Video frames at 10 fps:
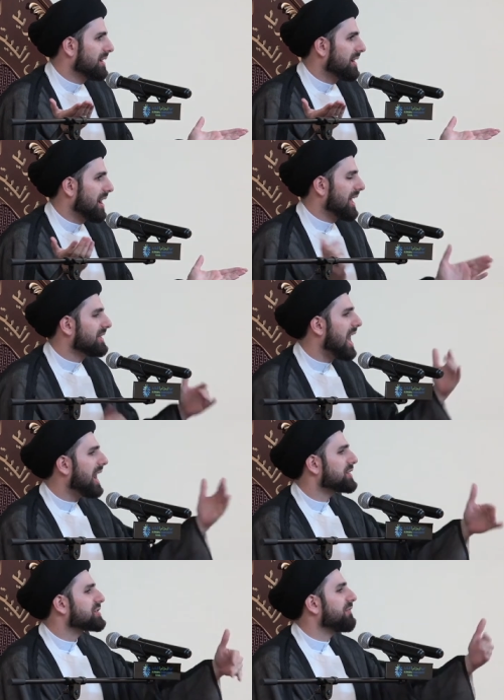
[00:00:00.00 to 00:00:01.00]
Allah
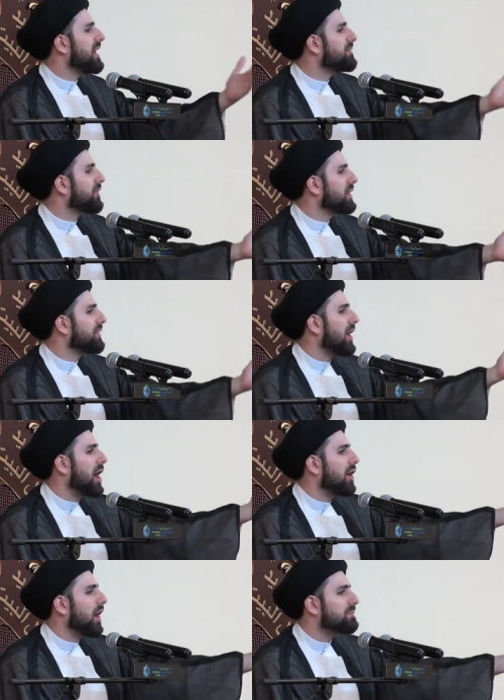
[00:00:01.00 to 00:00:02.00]
is favoring the
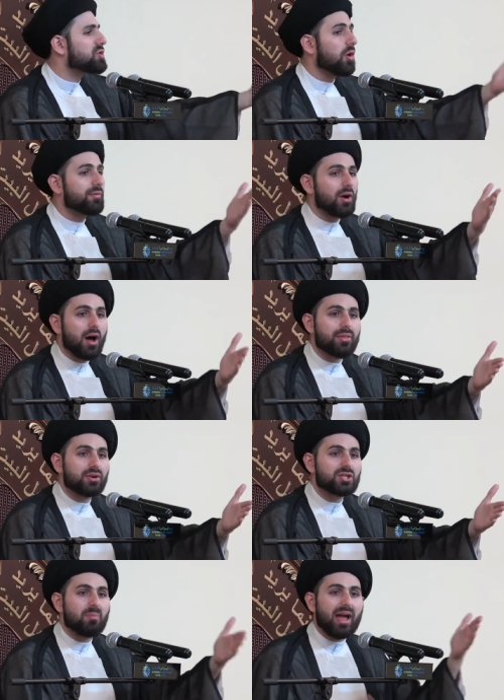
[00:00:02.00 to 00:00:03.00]
Arabs over
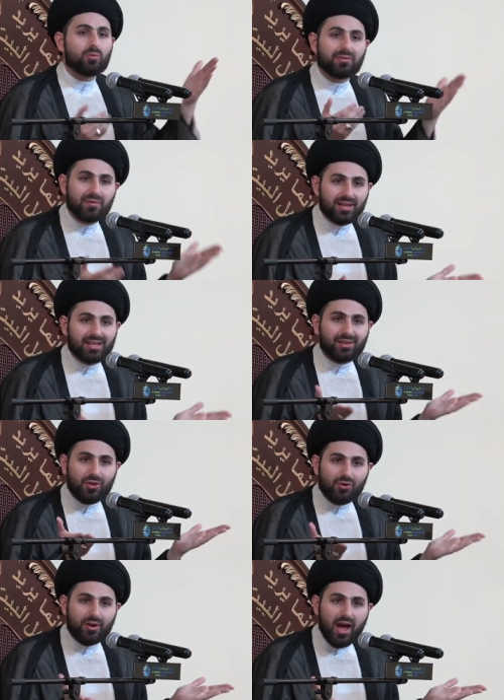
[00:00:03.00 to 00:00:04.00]
others by revealing
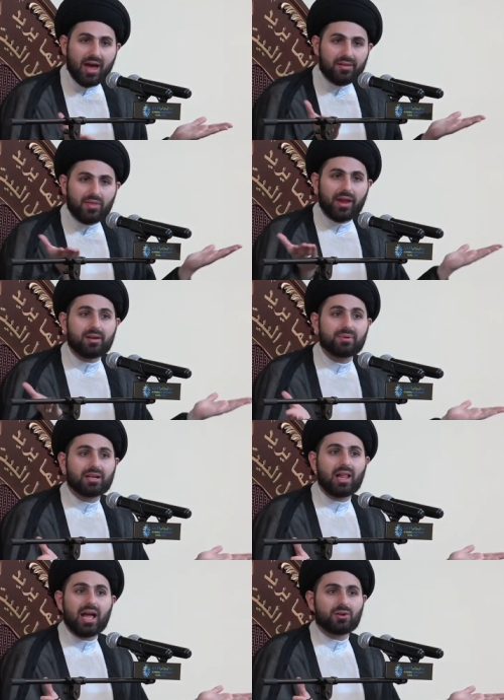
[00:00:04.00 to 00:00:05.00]
the Quran in the
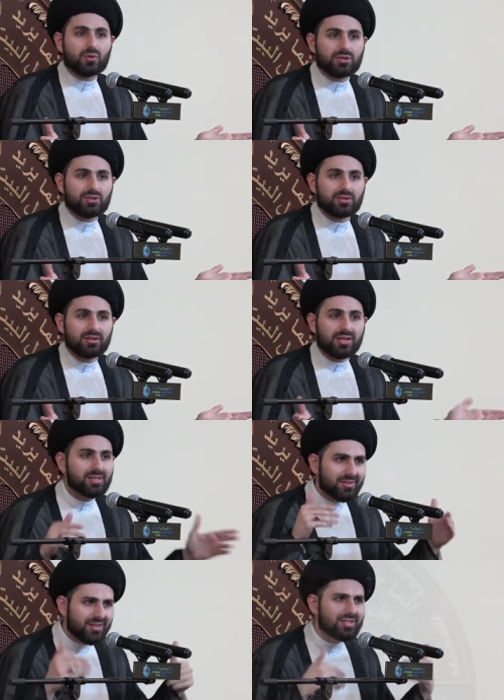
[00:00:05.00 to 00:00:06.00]
Arabic language.
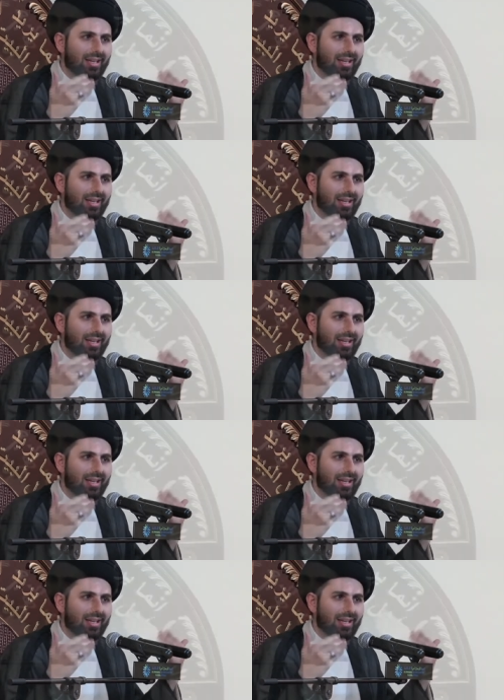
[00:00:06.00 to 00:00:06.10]
Isn't this a